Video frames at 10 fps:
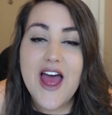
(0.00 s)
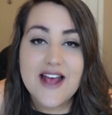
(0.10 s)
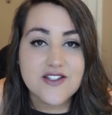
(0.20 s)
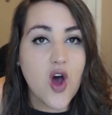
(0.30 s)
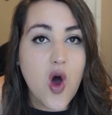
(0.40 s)

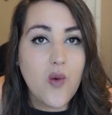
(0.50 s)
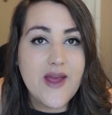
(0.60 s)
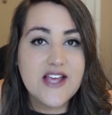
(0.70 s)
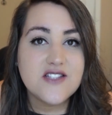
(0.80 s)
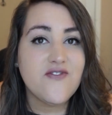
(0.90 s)
As
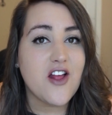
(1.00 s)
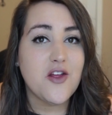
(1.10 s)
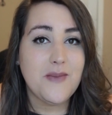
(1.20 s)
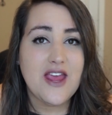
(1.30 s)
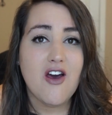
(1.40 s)
always,
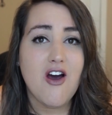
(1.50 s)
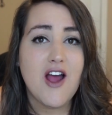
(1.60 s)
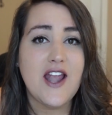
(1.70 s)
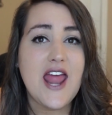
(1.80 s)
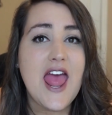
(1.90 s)
follow me
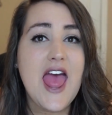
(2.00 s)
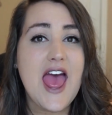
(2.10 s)
on